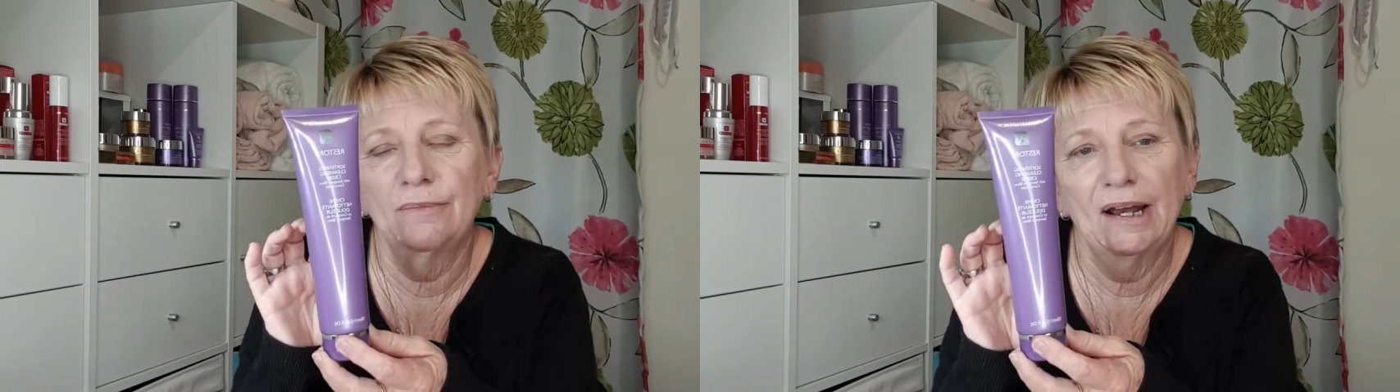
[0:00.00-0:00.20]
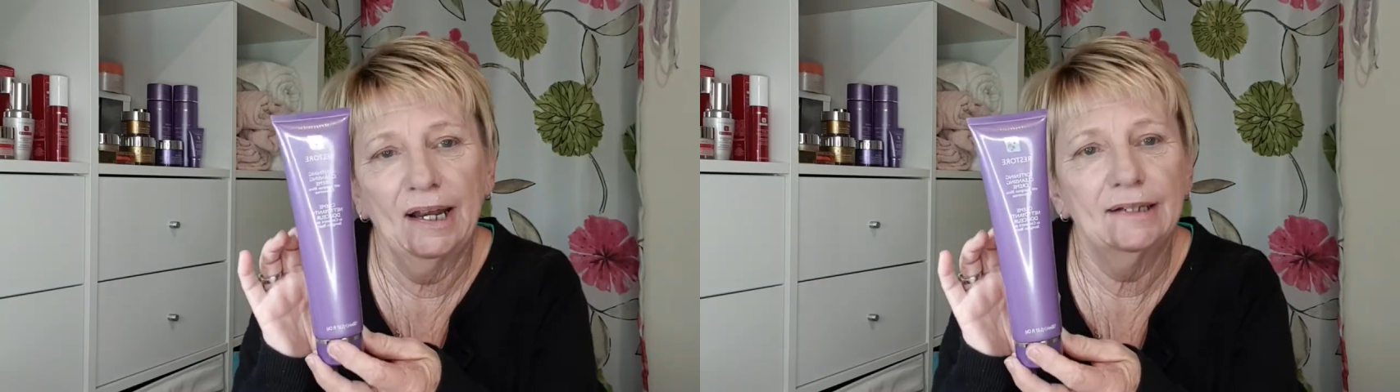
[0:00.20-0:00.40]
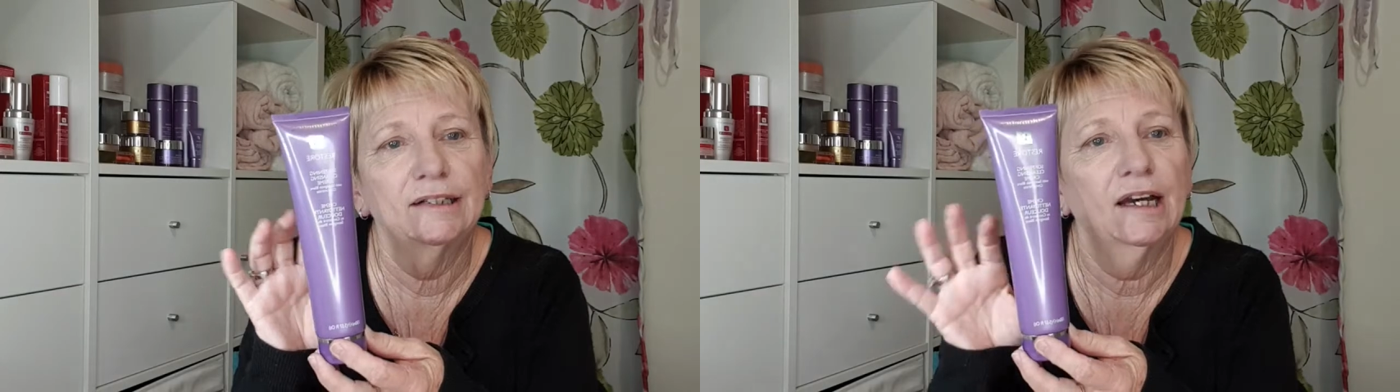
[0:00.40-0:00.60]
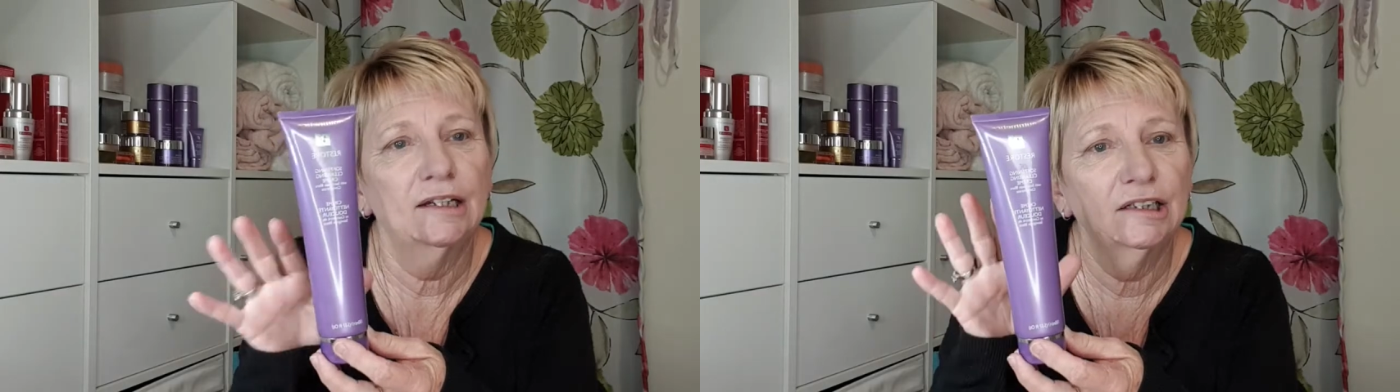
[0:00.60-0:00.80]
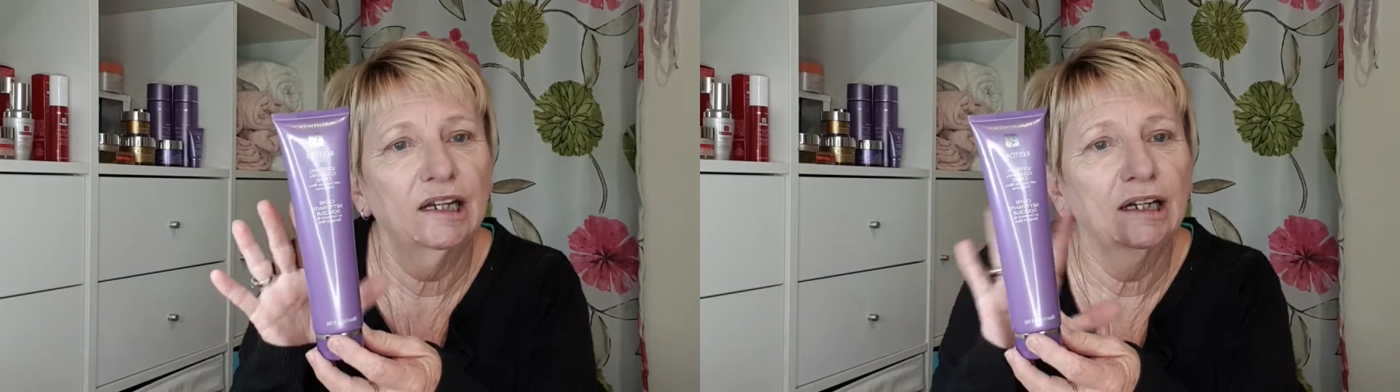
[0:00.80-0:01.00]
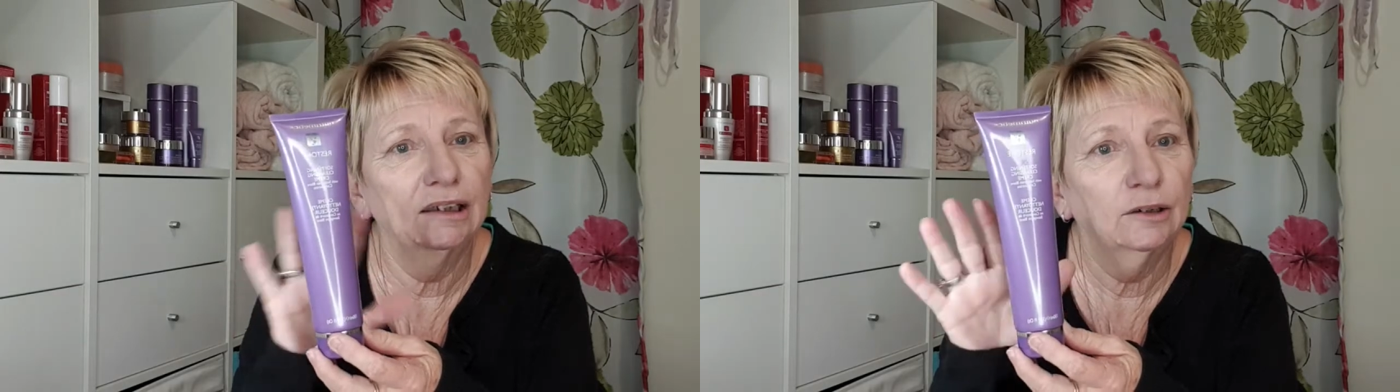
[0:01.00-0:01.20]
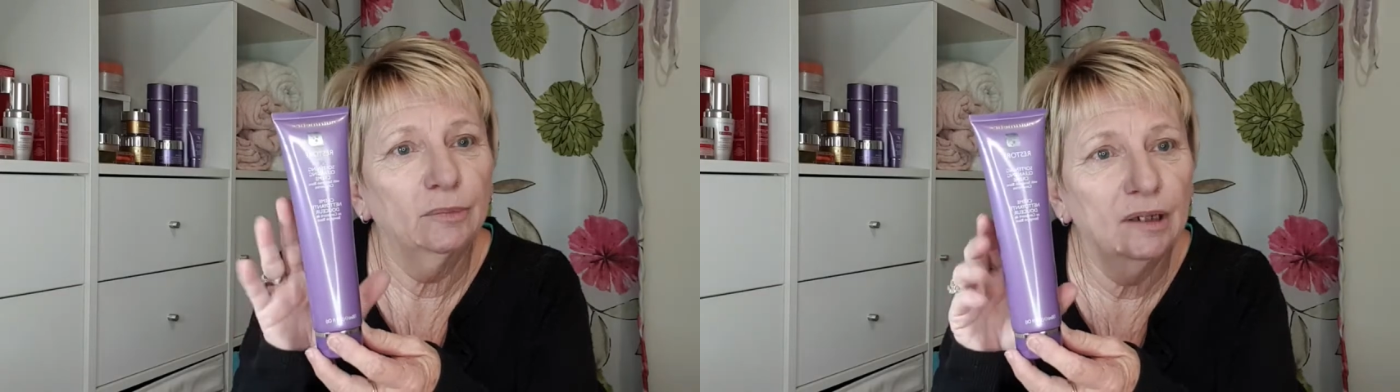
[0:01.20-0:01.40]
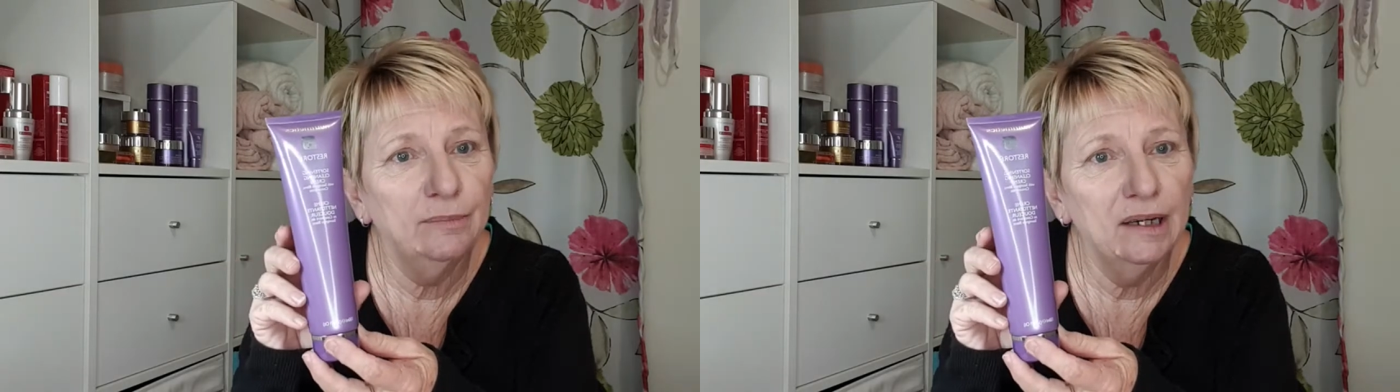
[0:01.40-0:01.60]
about anti-aging and a little
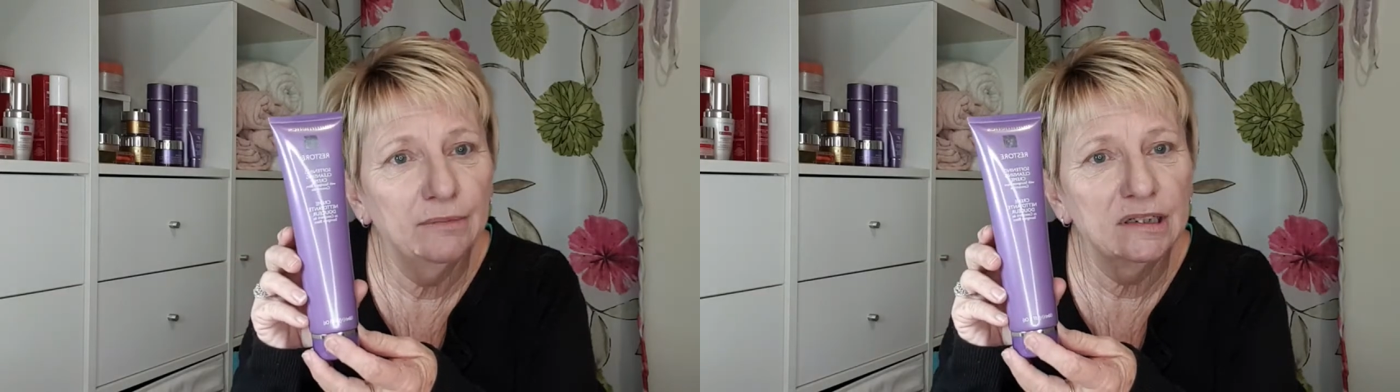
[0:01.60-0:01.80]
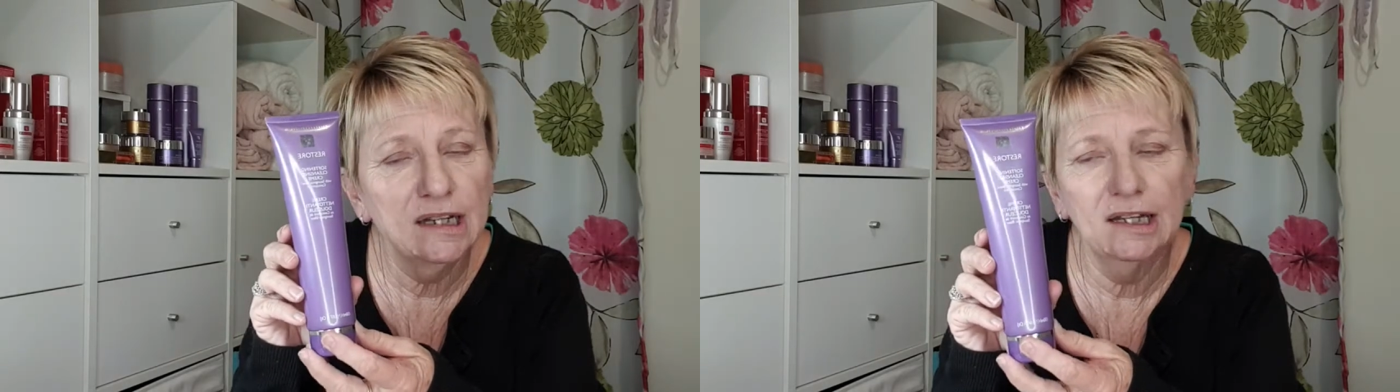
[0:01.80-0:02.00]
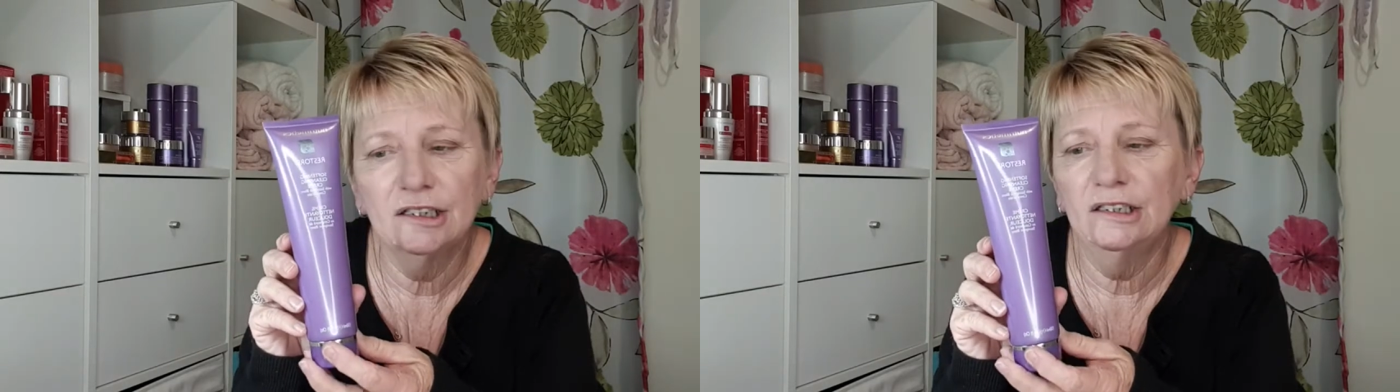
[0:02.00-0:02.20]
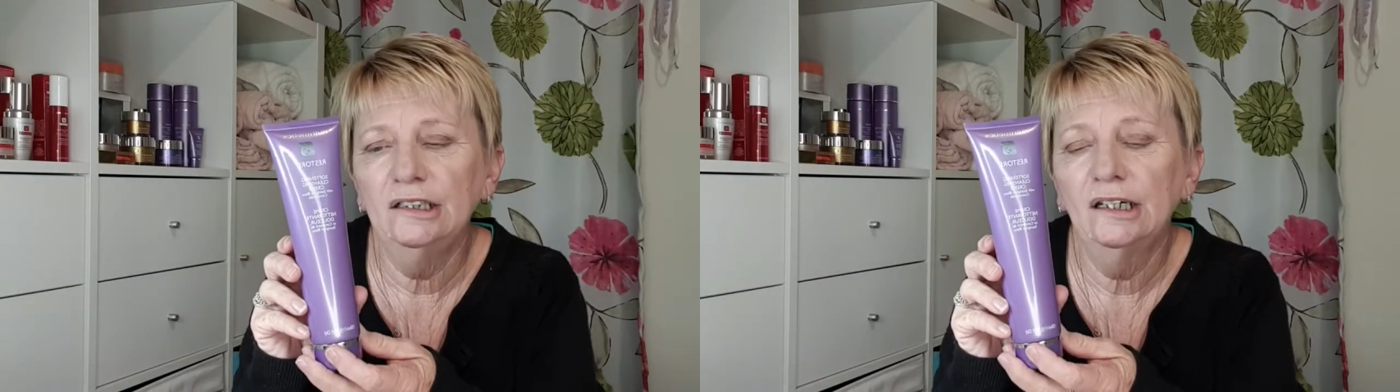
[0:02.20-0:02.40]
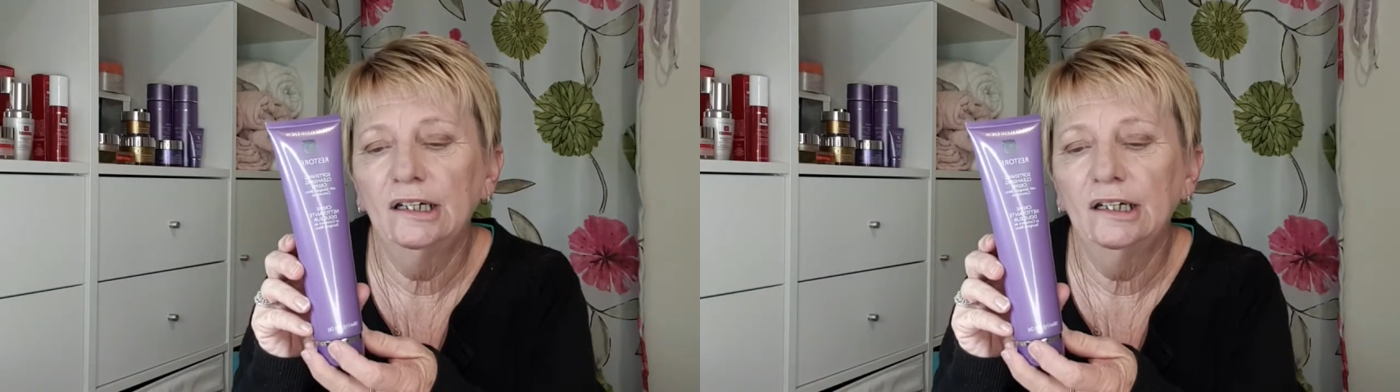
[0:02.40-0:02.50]
bit of pigmentation.